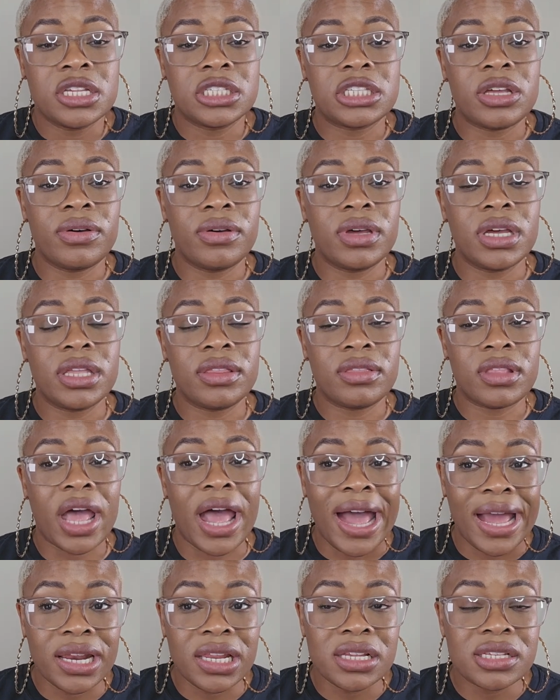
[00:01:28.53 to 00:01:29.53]
So
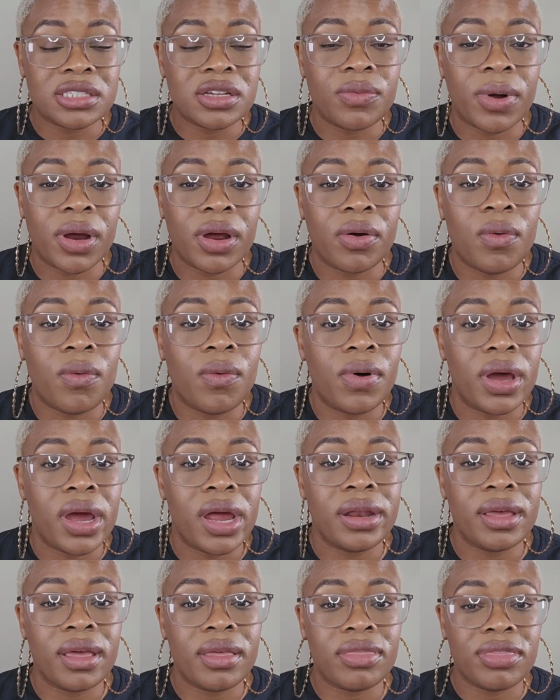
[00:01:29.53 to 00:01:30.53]
I need to work
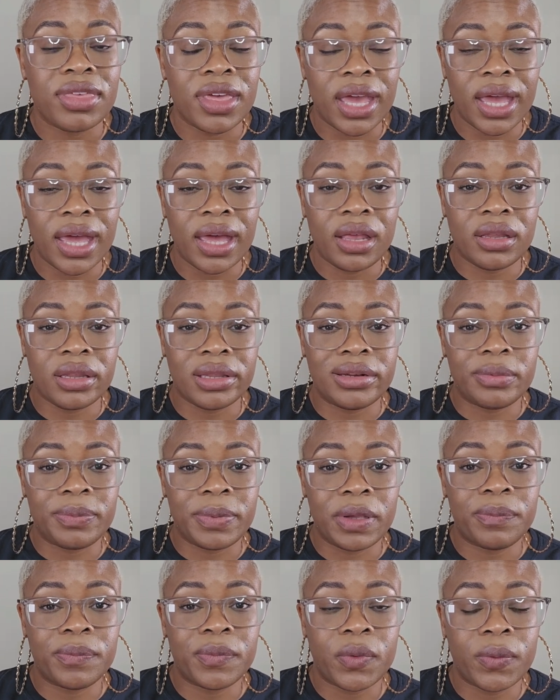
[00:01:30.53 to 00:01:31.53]
on that a little
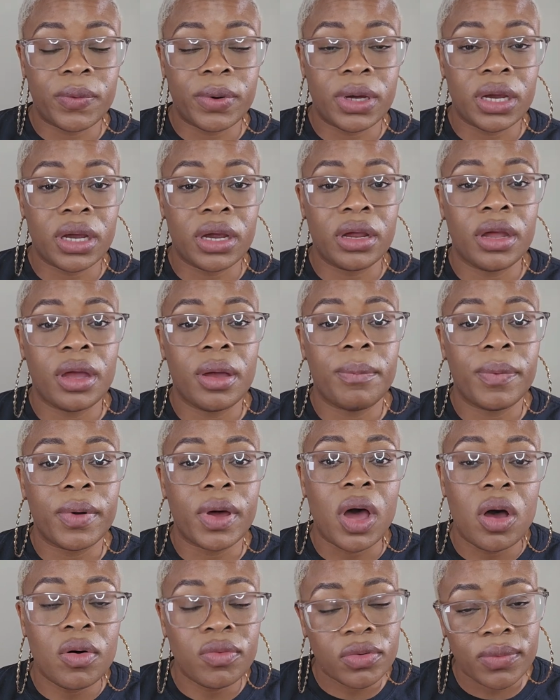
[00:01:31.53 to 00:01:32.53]
bit more.
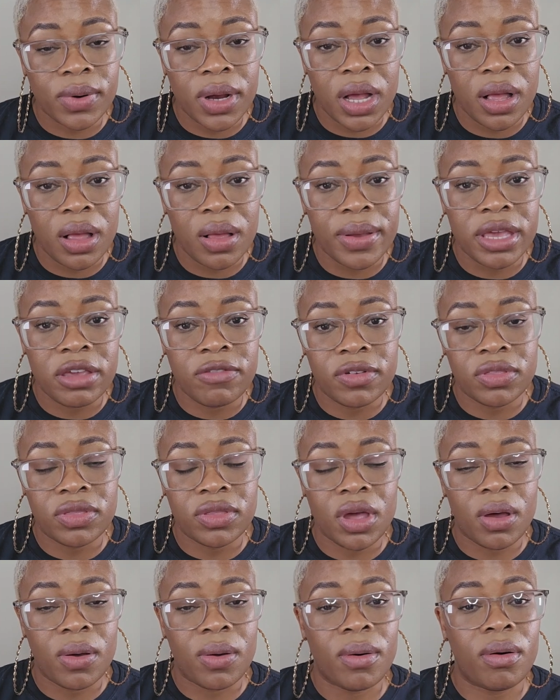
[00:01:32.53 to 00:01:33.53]
But overall, even
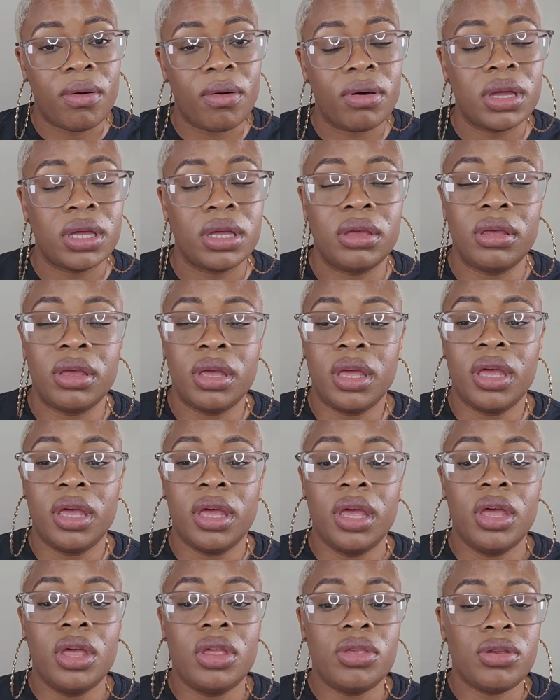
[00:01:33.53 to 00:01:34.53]
though,
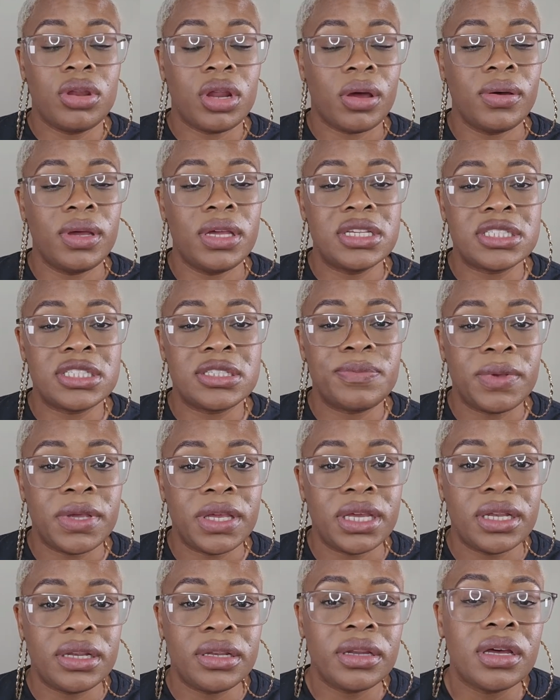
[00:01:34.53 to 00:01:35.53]
you know, it's
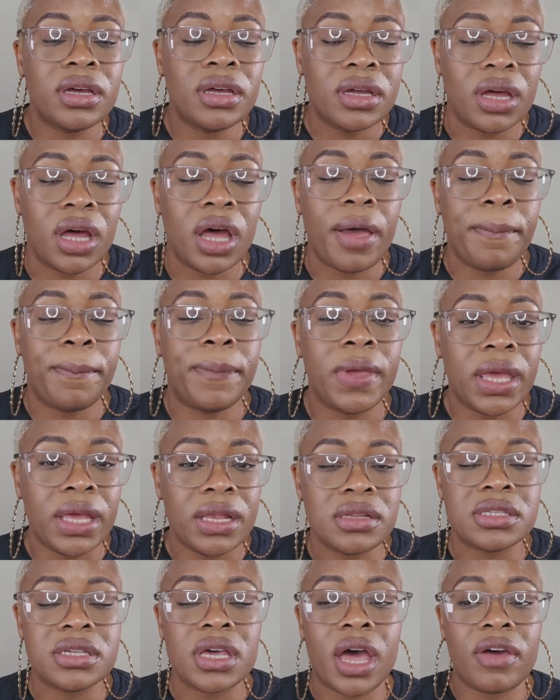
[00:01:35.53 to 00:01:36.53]
been a
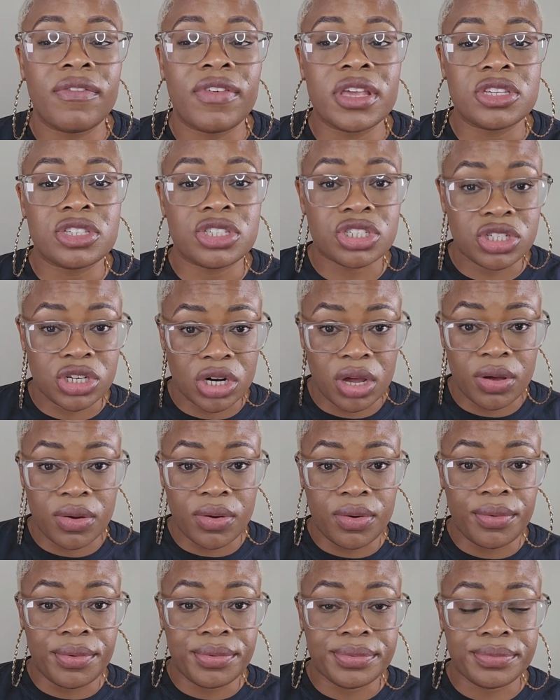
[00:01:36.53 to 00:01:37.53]
bit of a
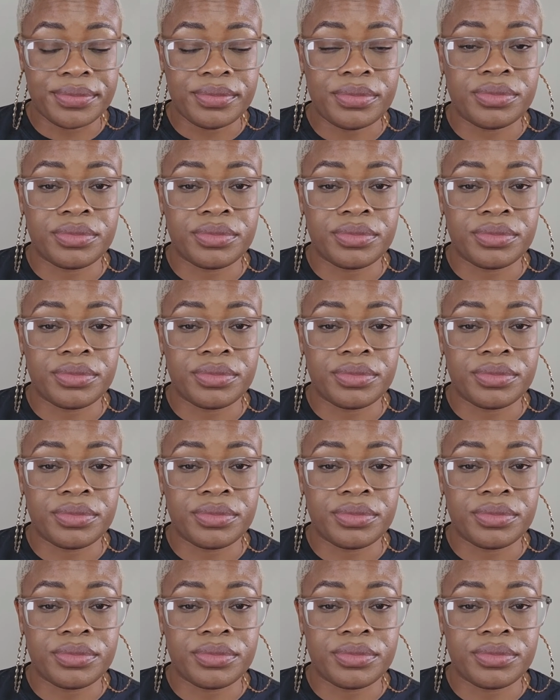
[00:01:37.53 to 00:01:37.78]
struggle